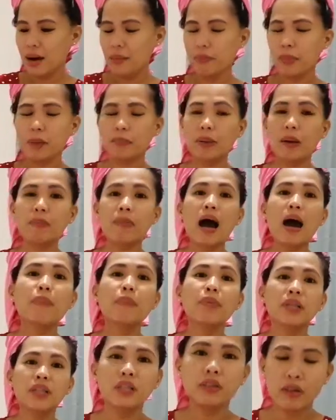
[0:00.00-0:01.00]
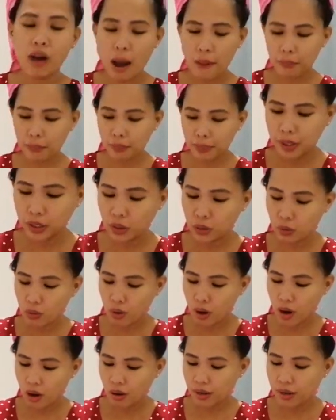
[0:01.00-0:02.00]
May pa bubble wrap ito
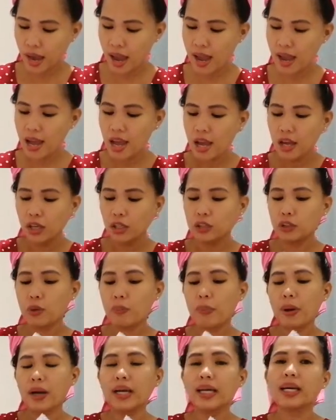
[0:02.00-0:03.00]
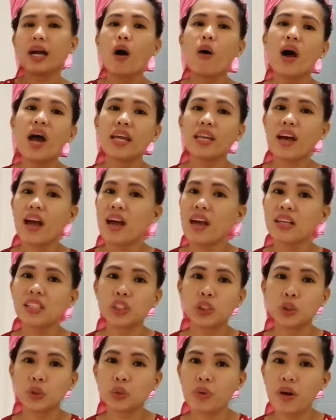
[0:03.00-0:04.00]
ah. Okay? So, pag ikaw ay
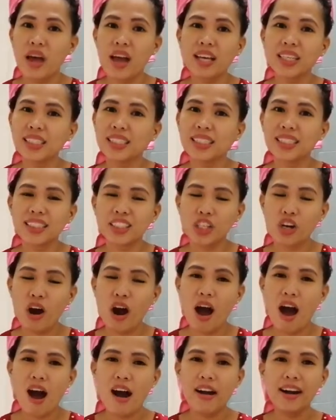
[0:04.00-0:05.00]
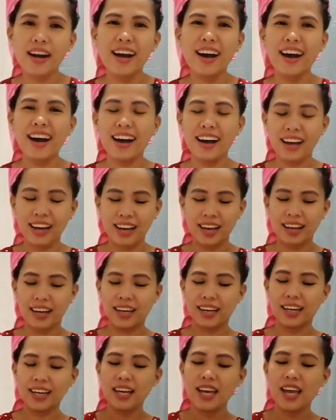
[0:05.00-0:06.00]
na-stress, char,
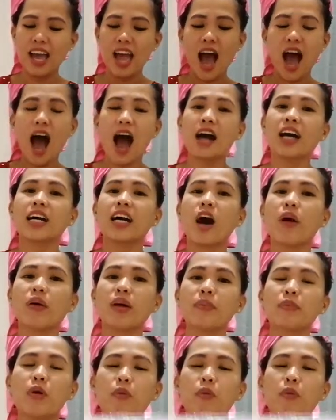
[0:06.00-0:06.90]
ang gawin